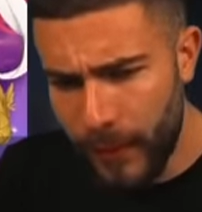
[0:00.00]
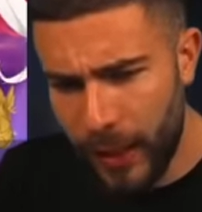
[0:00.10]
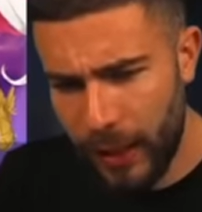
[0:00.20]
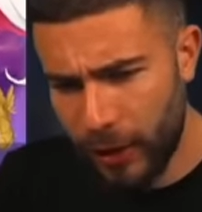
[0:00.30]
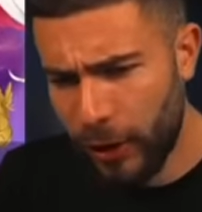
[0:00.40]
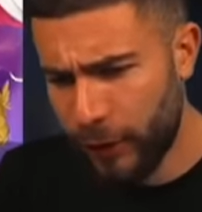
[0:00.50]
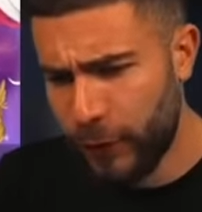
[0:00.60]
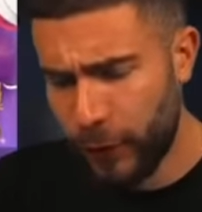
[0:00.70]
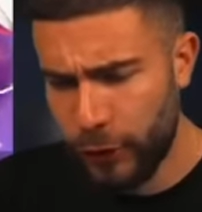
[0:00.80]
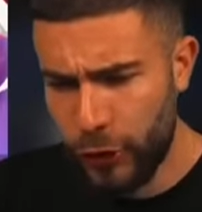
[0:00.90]
a lot of
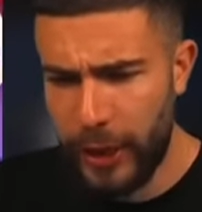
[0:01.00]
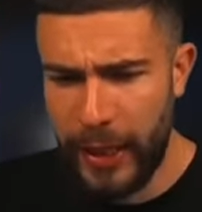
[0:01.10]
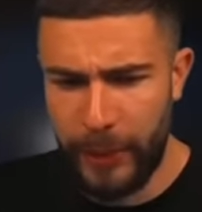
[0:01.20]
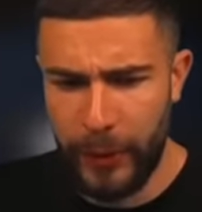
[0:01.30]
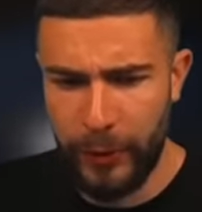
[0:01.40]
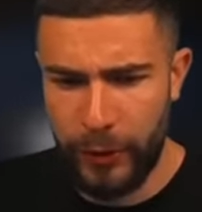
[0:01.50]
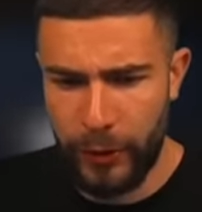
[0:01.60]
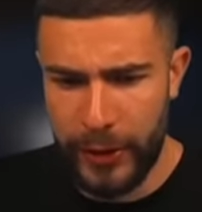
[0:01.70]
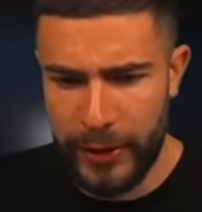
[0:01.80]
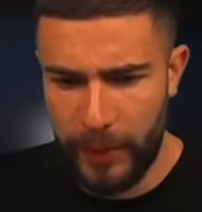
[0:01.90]
cool shit happening with
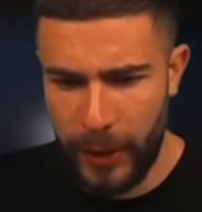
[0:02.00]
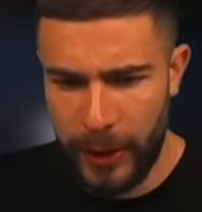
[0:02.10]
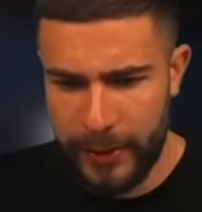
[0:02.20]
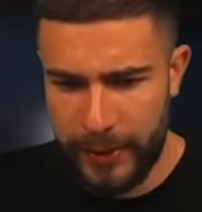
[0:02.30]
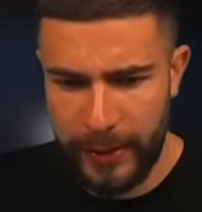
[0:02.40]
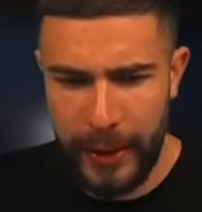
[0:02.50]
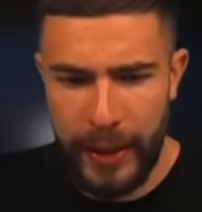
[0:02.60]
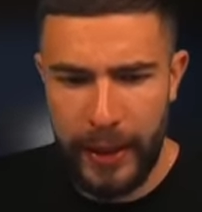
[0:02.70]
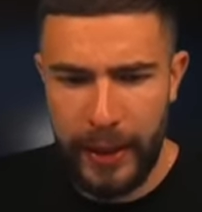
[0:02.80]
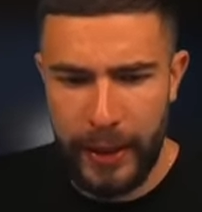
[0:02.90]
coins. Plus,
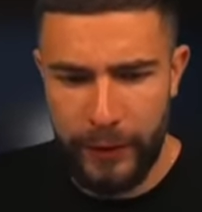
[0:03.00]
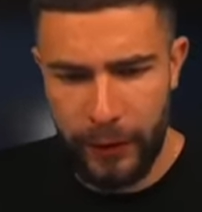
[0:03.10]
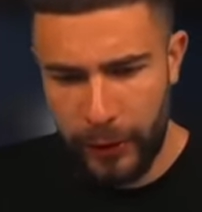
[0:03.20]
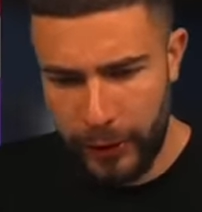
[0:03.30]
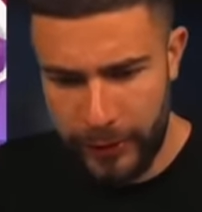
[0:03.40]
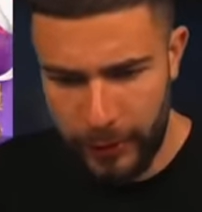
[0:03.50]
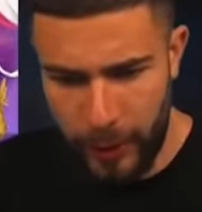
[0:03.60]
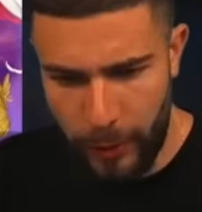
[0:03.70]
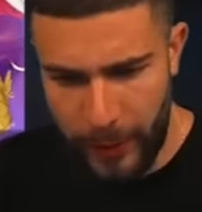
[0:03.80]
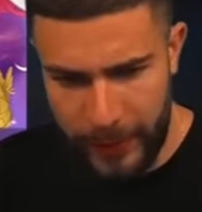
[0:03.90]
if you log into
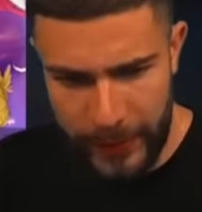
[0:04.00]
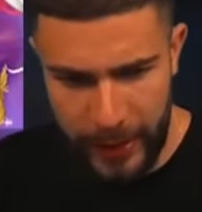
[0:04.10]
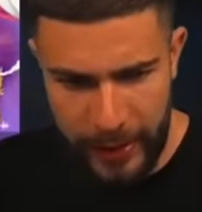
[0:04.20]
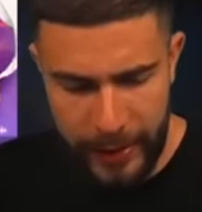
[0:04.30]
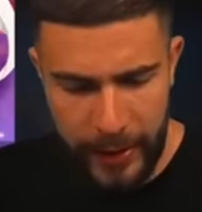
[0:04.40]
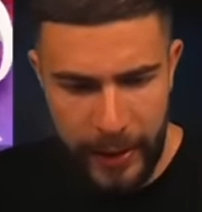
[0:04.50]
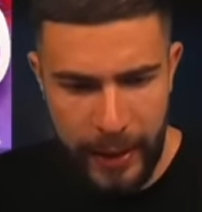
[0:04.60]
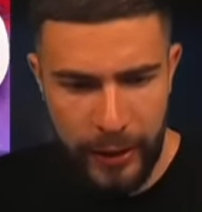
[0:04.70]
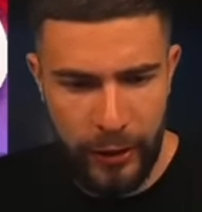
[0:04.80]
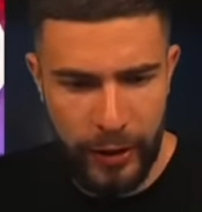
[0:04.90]
my website
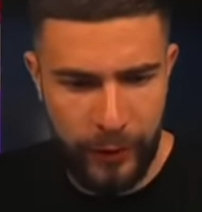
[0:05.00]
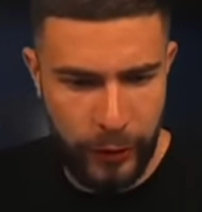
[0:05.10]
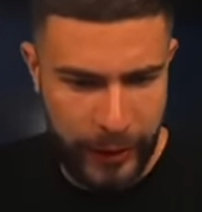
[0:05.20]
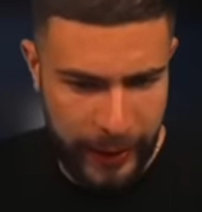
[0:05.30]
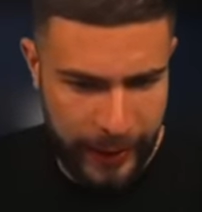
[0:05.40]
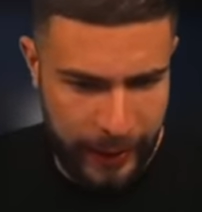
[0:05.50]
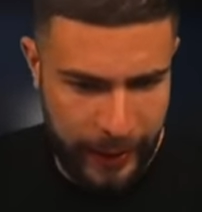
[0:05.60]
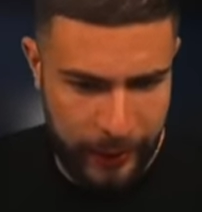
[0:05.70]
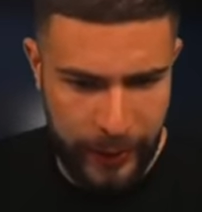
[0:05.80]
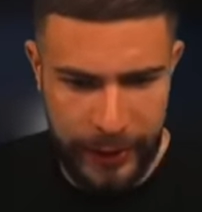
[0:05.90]
and you have your Kick
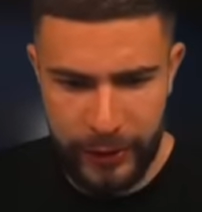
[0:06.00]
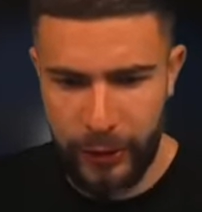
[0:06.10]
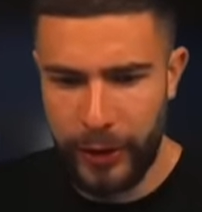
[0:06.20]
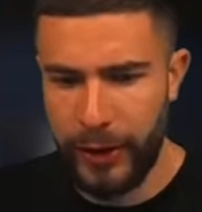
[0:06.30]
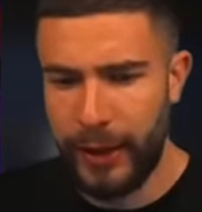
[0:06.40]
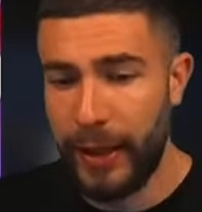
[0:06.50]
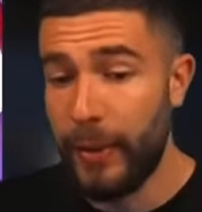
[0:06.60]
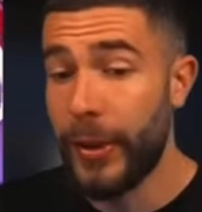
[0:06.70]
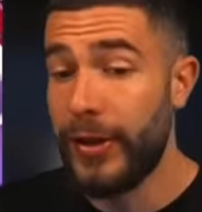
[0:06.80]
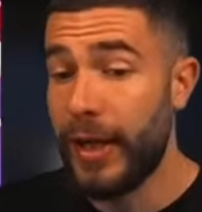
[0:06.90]
account linked, you can
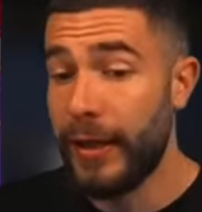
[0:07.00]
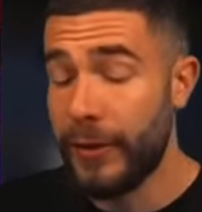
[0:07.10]
claim a daily